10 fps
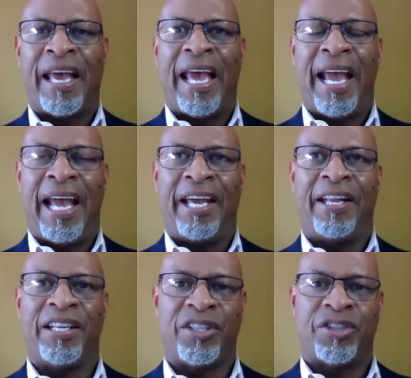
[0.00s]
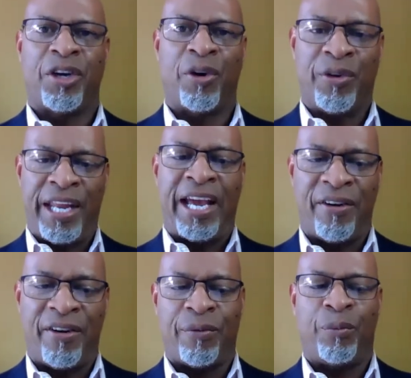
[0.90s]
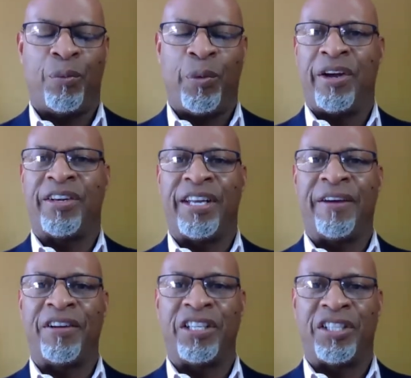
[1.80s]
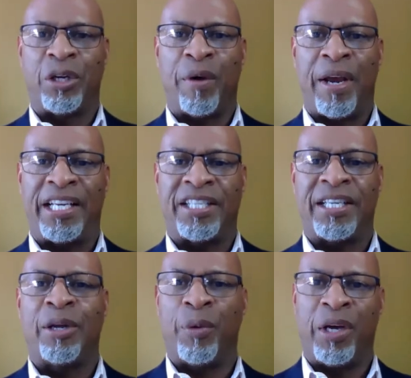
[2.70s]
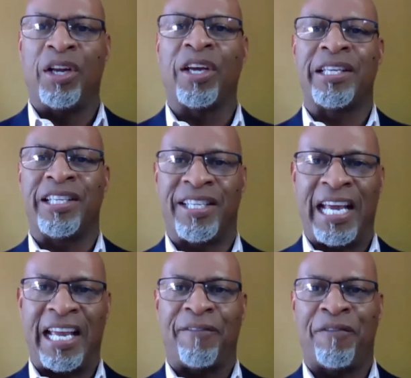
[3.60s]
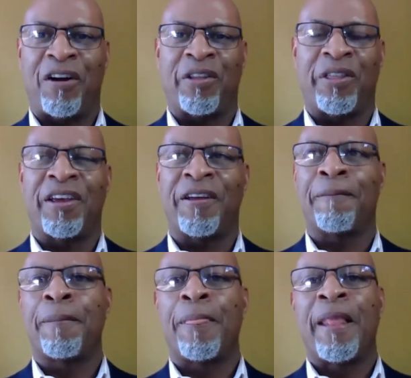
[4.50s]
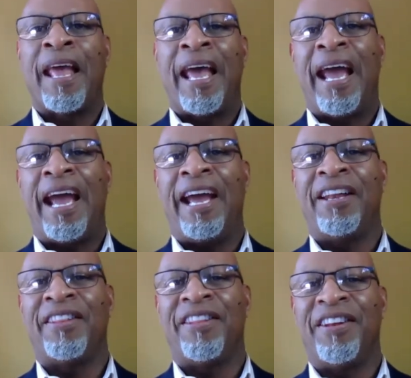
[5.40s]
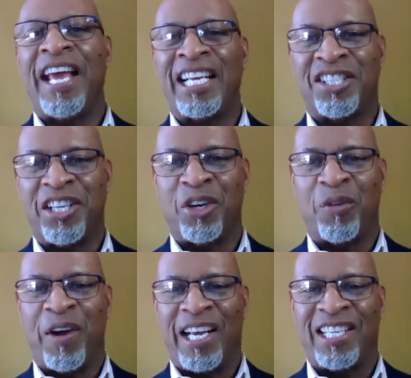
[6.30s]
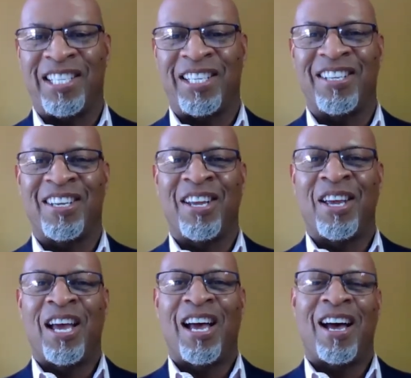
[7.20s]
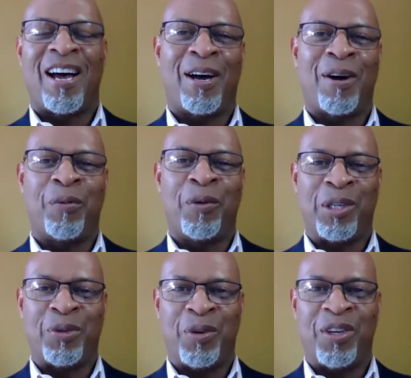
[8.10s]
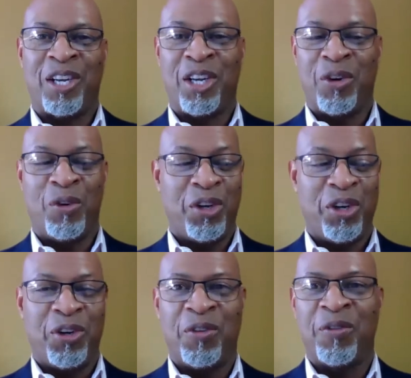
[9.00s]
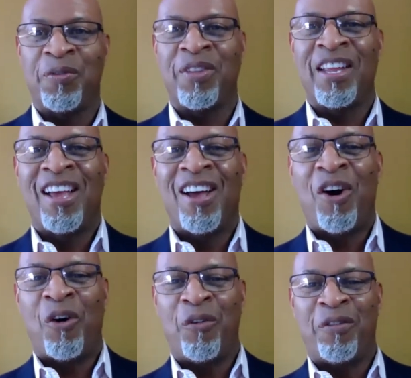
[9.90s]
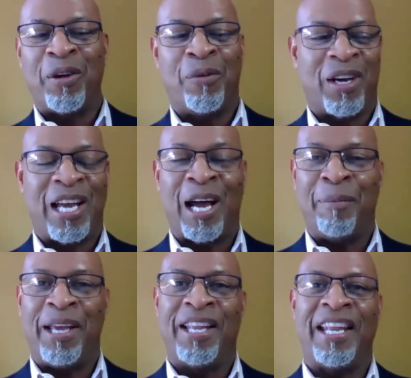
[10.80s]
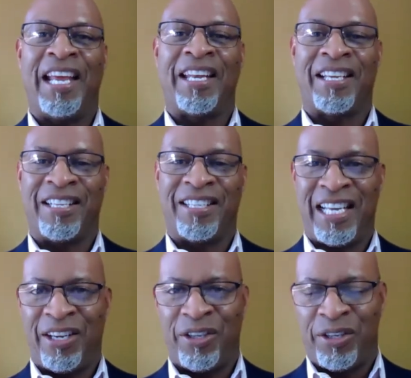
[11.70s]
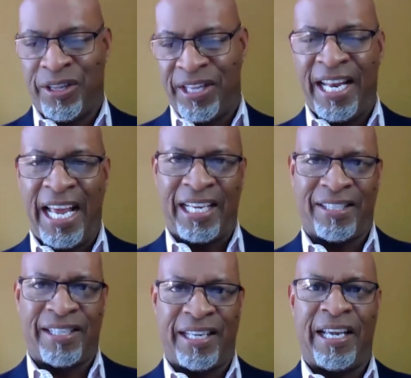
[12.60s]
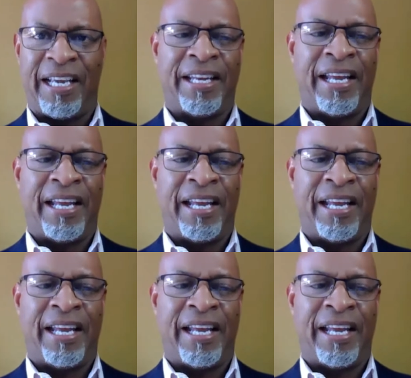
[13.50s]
And so now we're a different generation, and we're looking to take it further. And the next generation, uh, which will include you, hopefully will come in and continue the legacy and